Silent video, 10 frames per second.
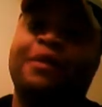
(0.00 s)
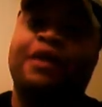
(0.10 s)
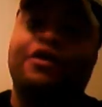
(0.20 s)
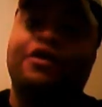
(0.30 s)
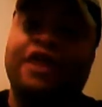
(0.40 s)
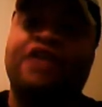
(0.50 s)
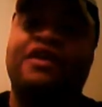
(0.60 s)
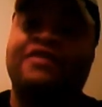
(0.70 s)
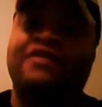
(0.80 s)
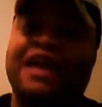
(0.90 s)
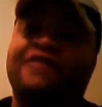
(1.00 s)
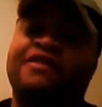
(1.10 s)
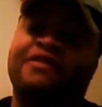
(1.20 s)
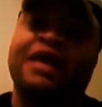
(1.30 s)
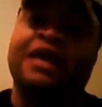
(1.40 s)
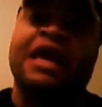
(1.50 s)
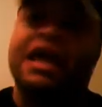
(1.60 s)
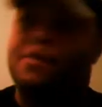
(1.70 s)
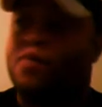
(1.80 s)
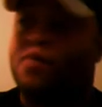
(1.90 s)
The Undertaker does next, since
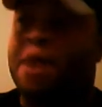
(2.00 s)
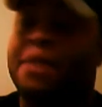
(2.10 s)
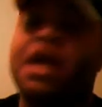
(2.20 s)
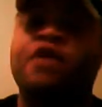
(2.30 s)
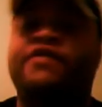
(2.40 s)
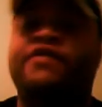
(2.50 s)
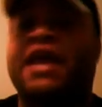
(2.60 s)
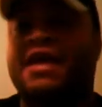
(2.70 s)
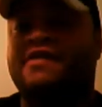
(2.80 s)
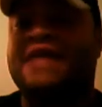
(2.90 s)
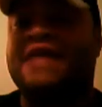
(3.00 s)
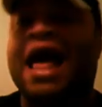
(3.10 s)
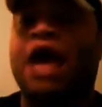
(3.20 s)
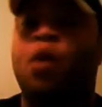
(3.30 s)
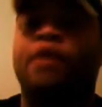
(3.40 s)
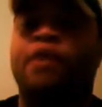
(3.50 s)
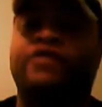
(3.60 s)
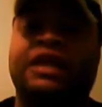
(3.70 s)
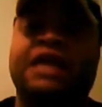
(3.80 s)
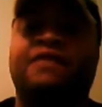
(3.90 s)
it appears that he's not going to leave